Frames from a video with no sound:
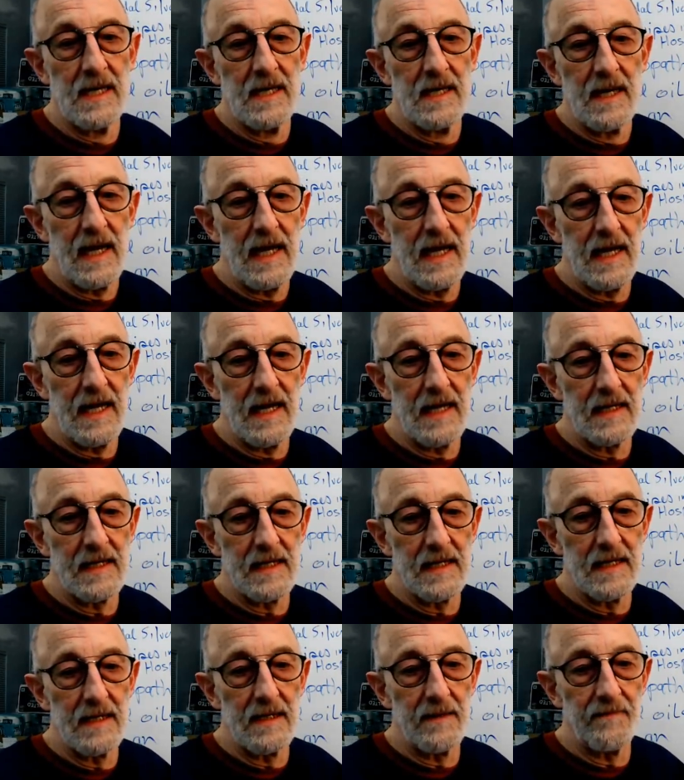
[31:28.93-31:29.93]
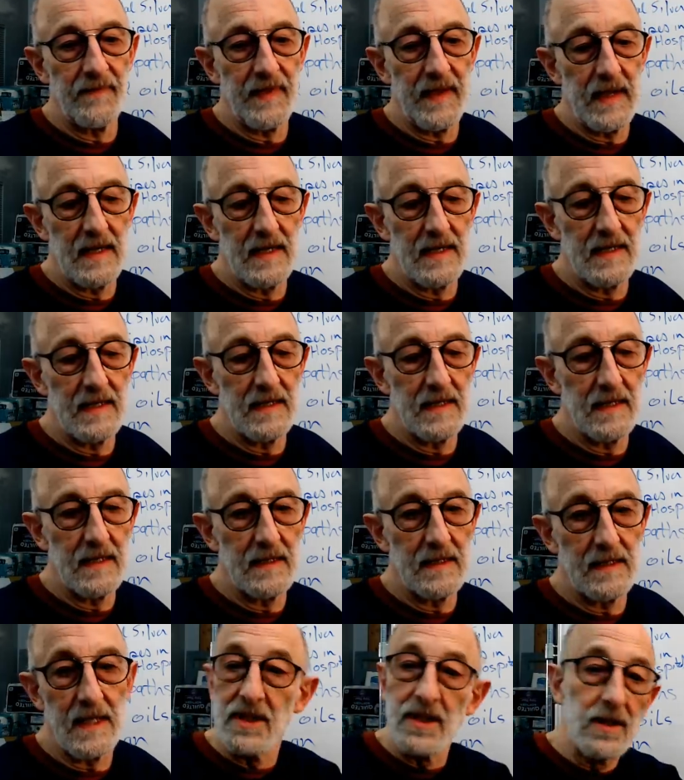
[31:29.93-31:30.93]
And it
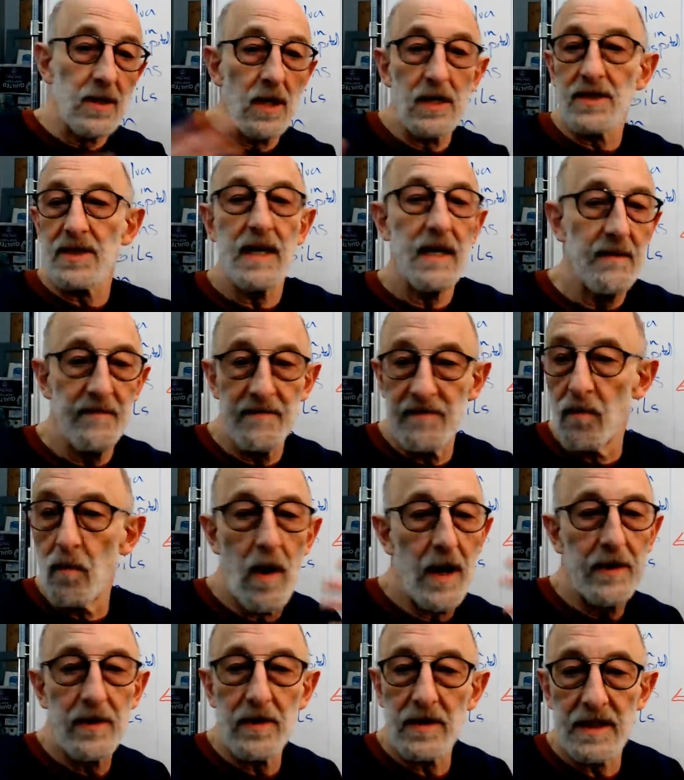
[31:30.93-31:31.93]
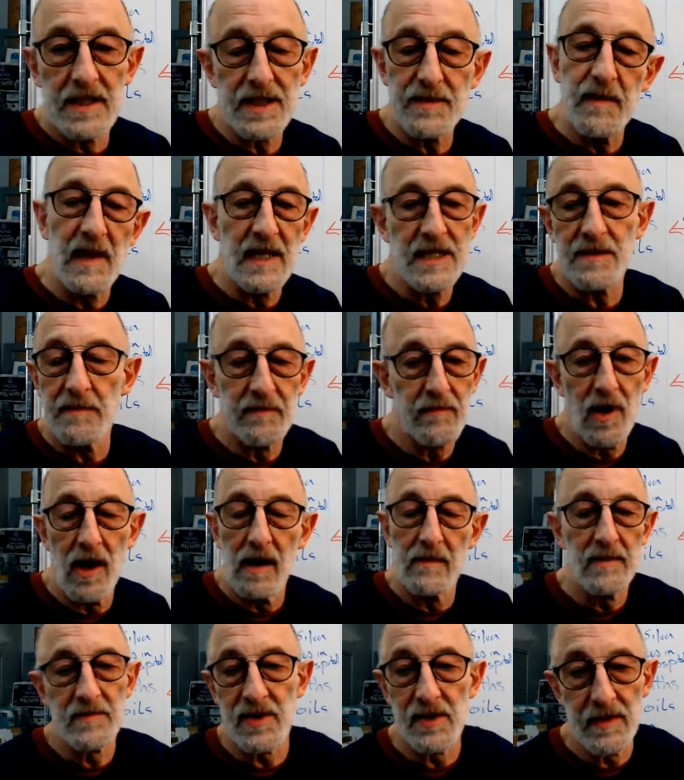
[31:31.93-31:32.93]
doesn't cause any water displacement
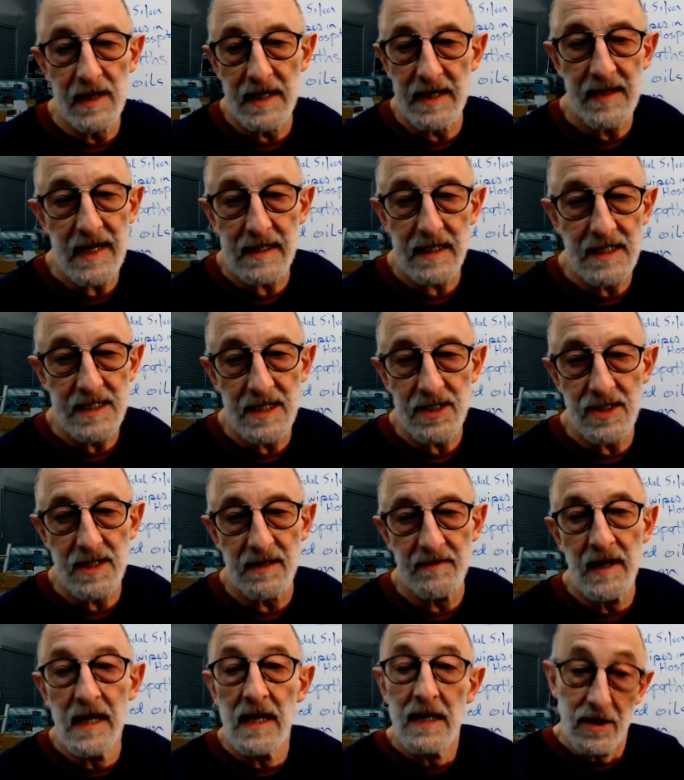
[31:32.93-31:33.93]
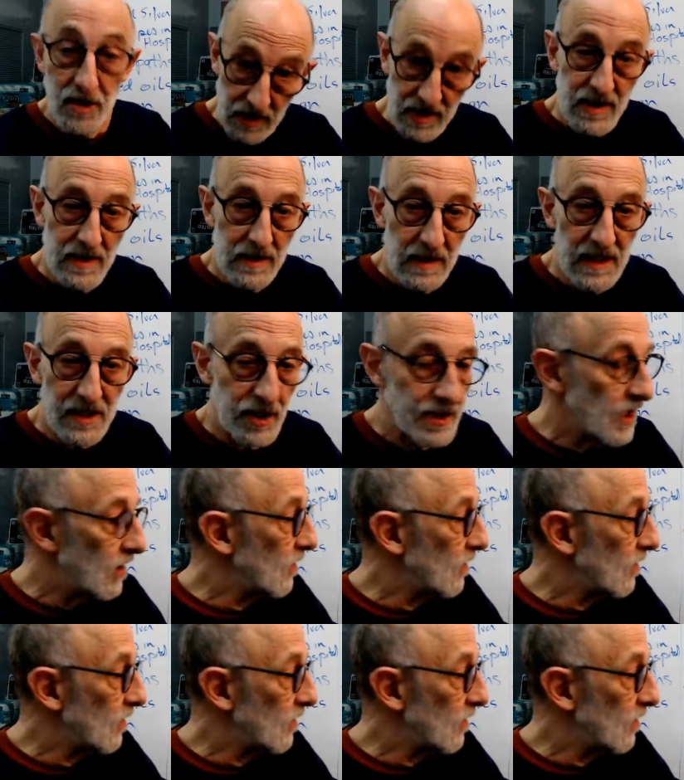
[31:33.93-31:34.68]
problems or any of that kind of stuff, just to let you know.